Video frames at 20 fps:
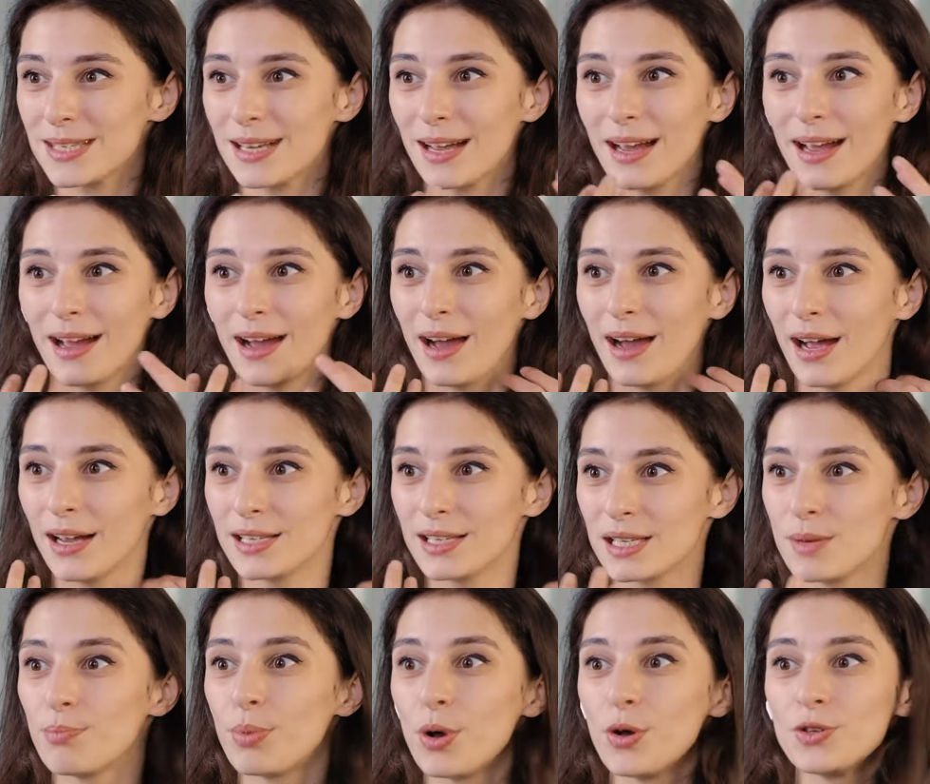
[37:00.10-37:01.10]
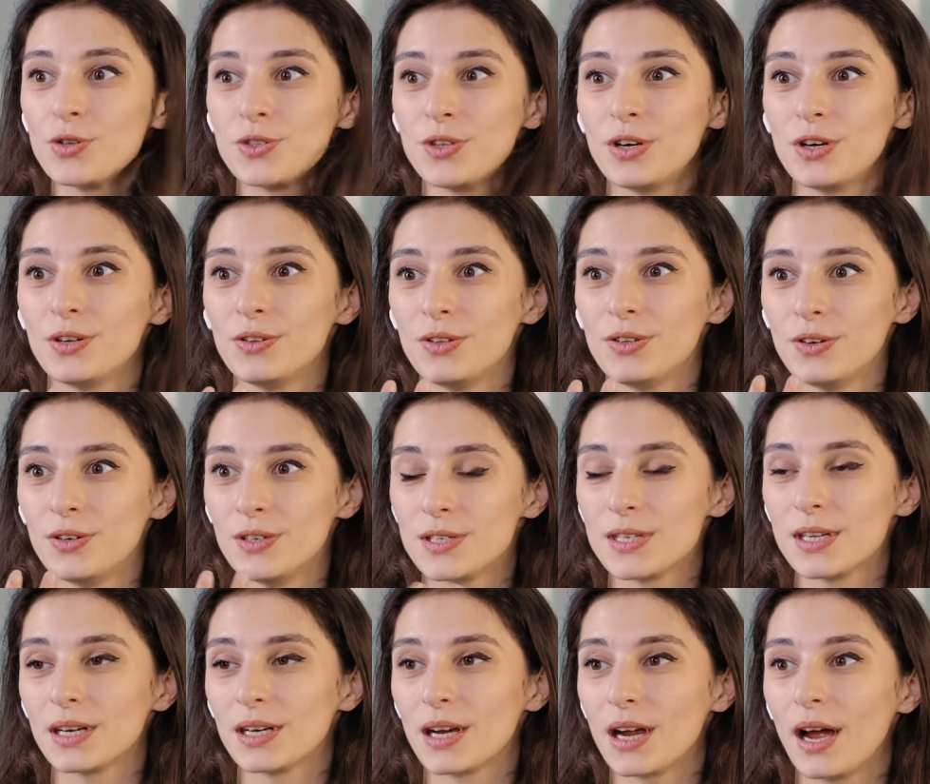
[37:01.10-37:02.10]
I, I suppose there, there
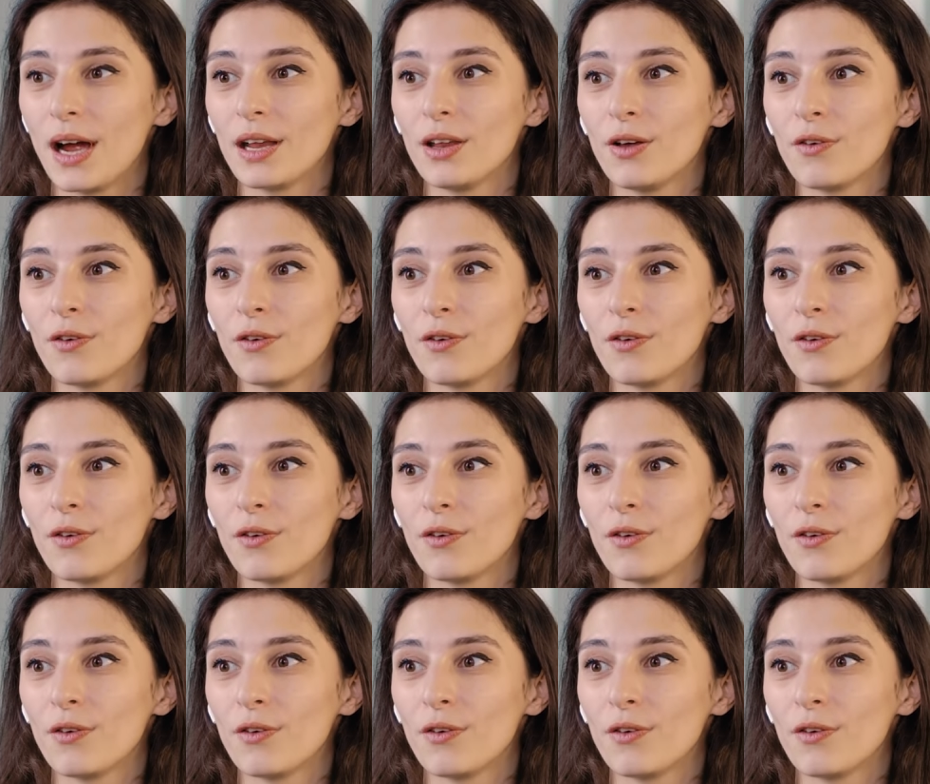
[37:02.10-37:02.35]
is a kind